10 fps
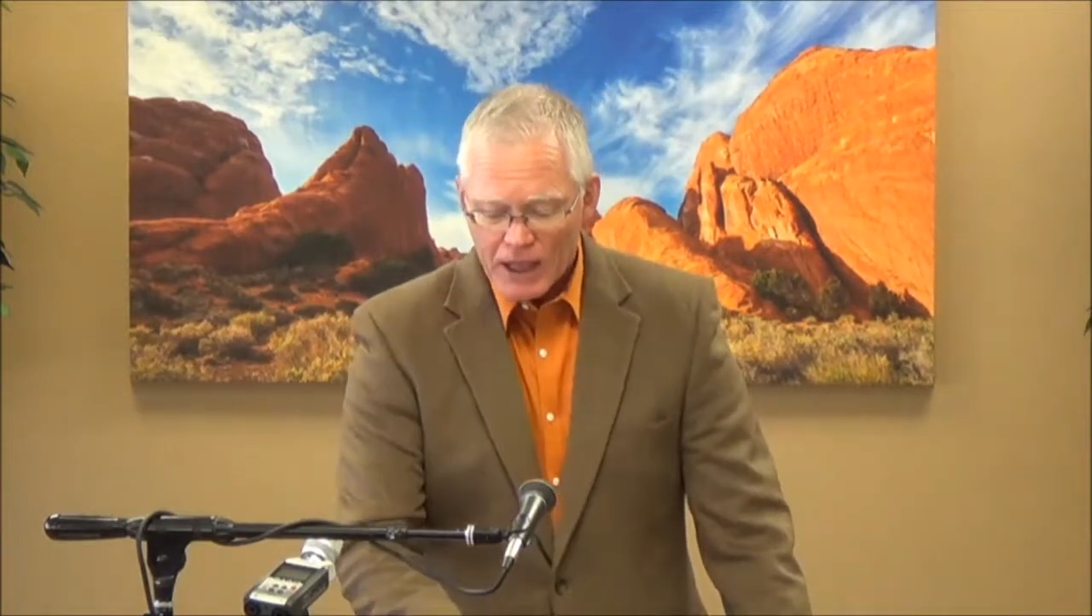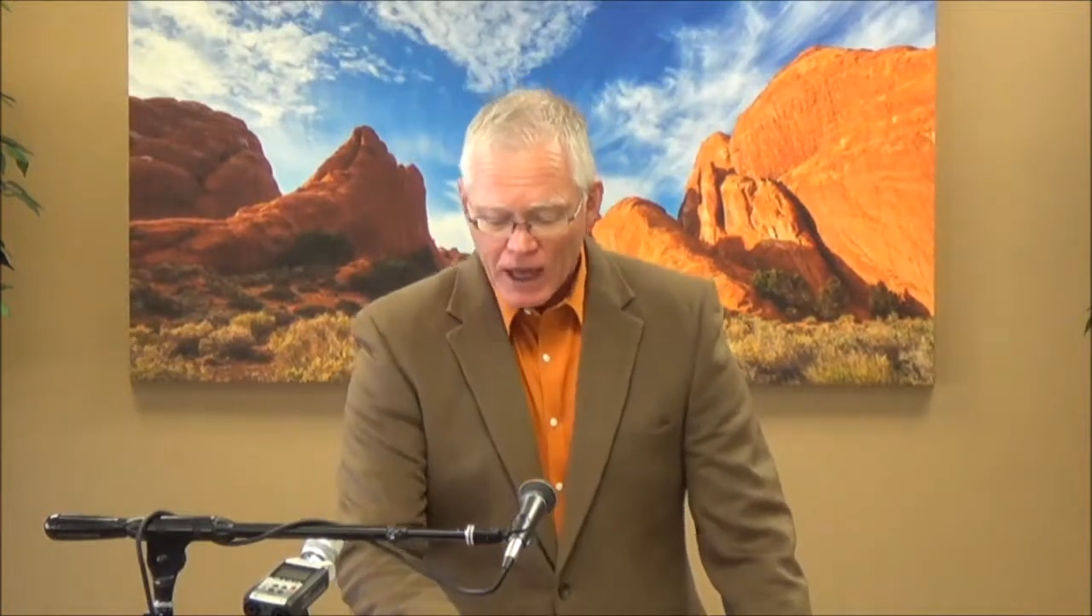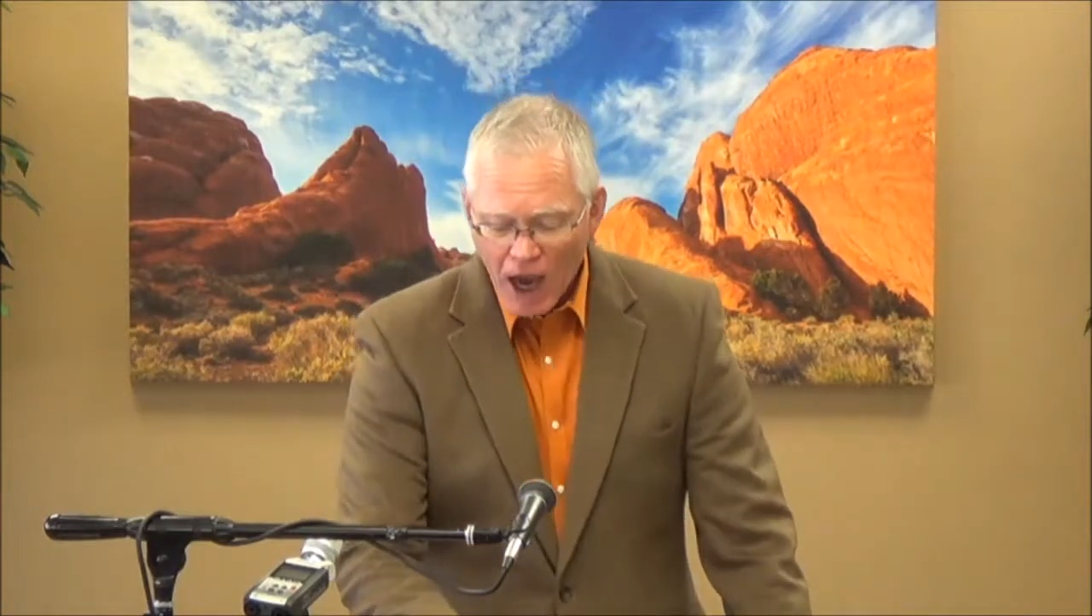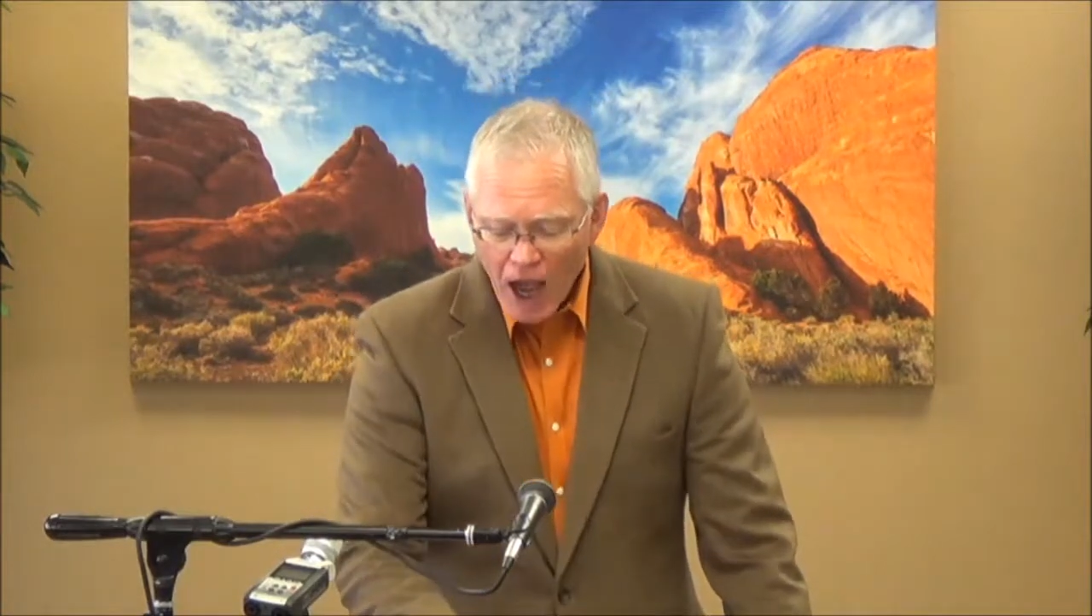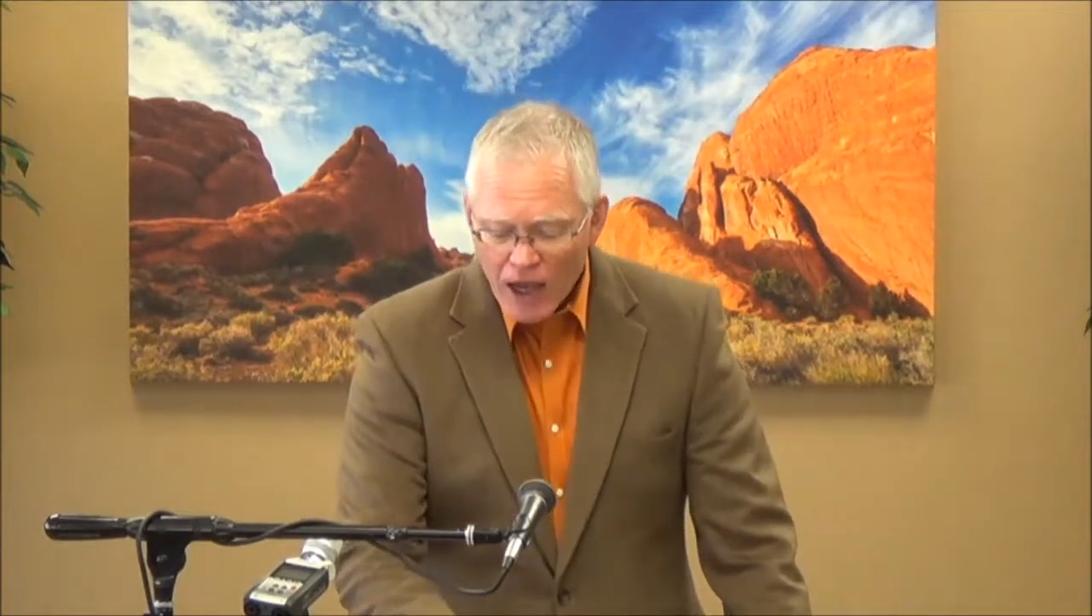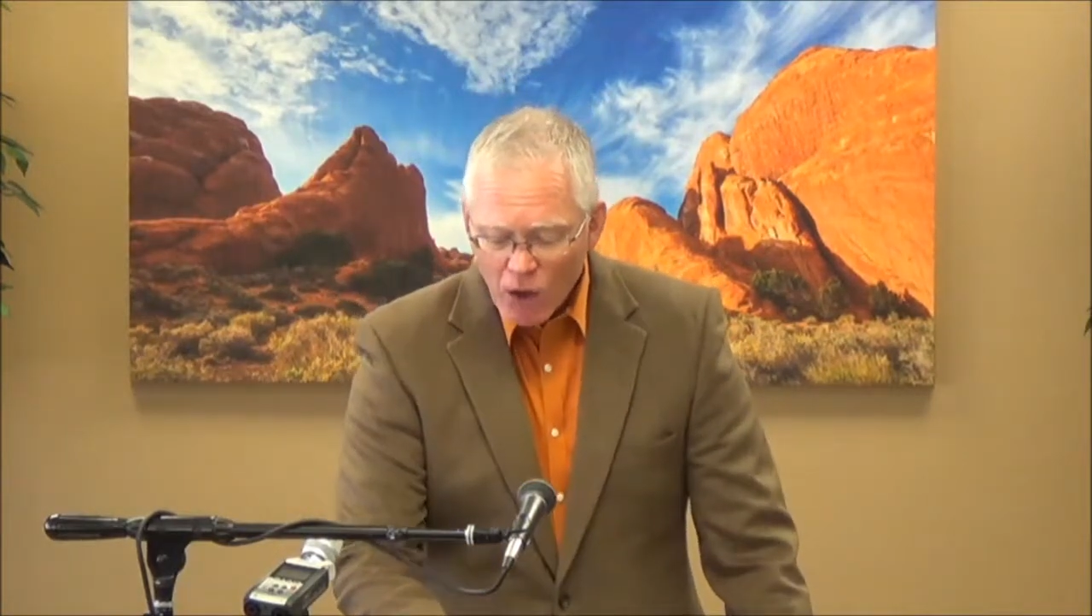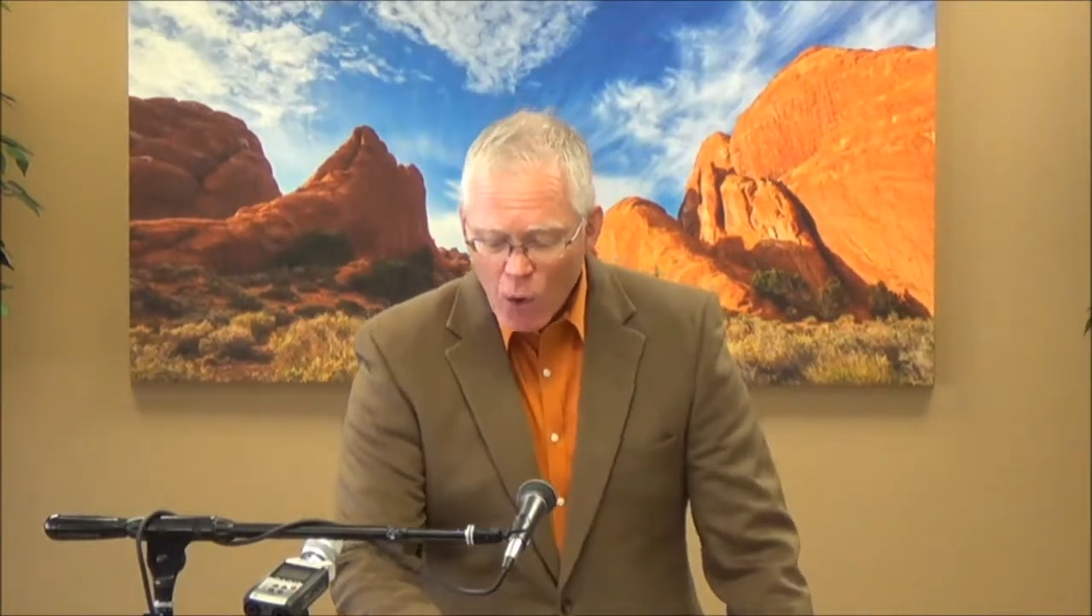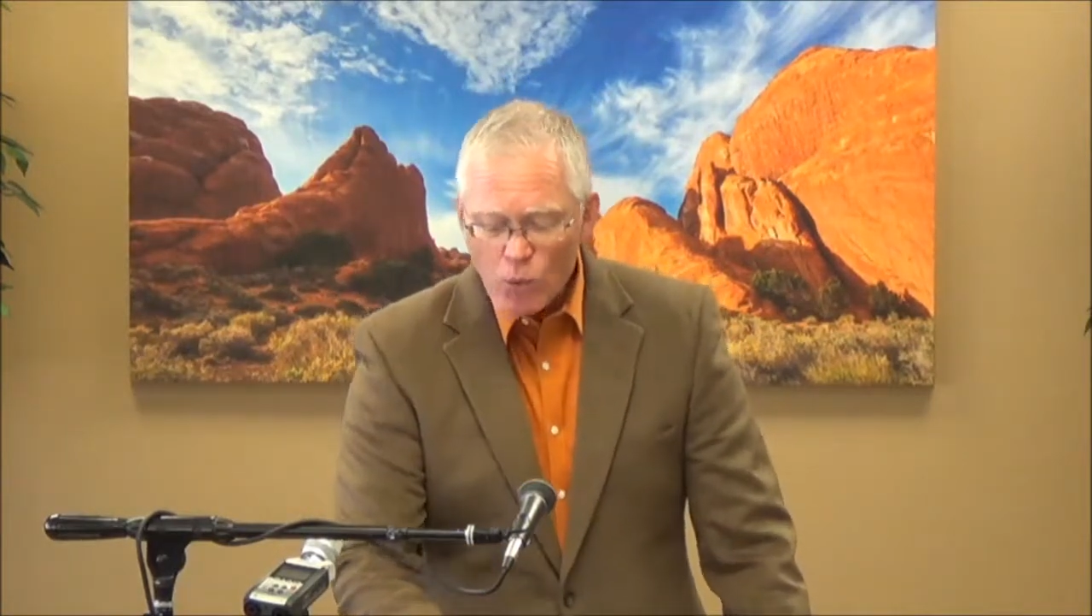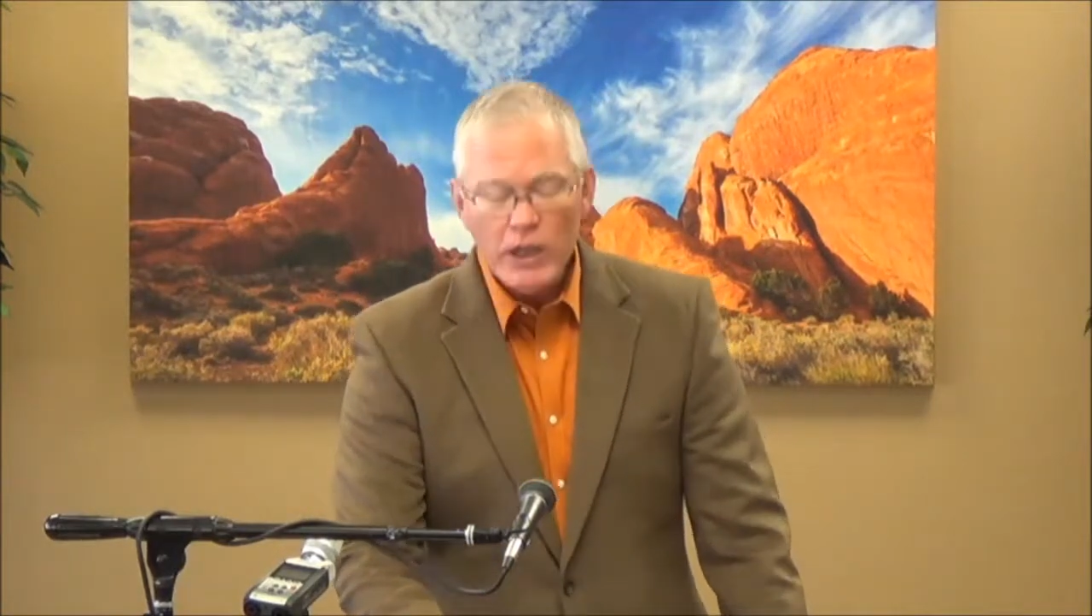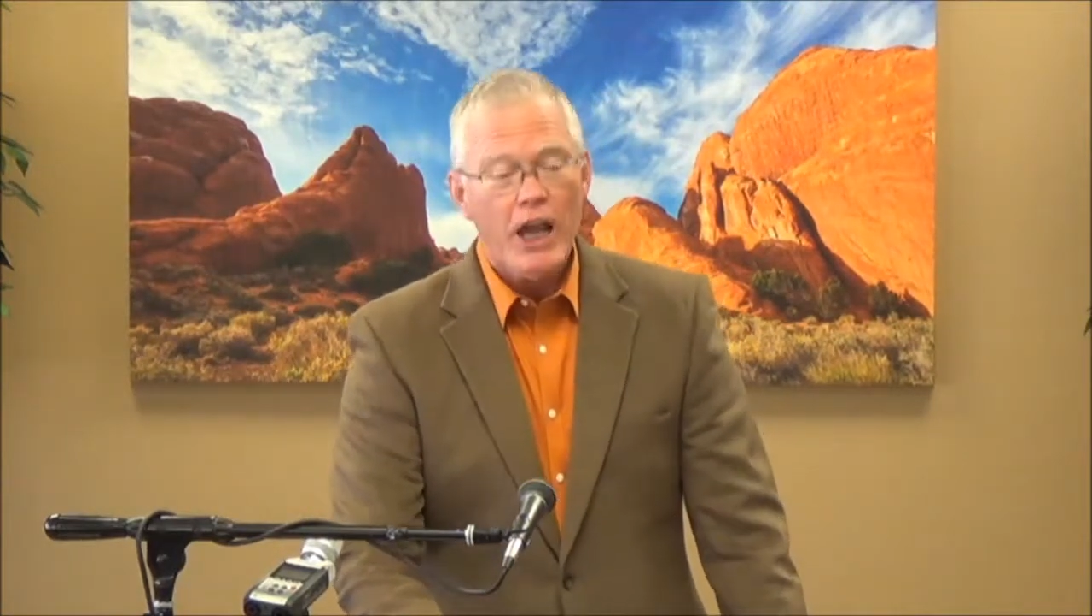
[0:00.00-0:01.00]
God
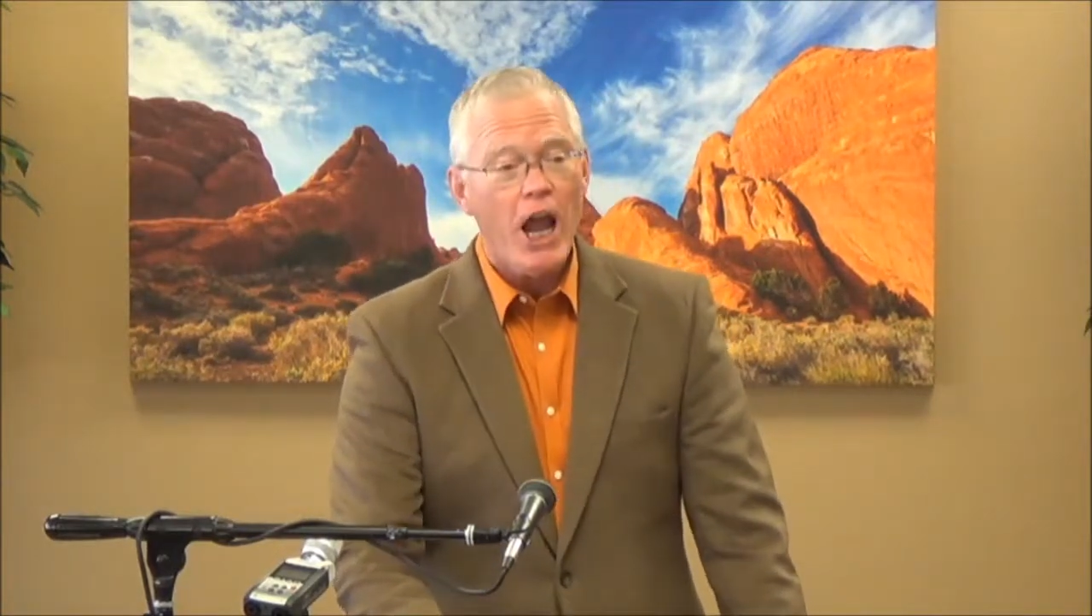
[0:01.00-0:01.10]
only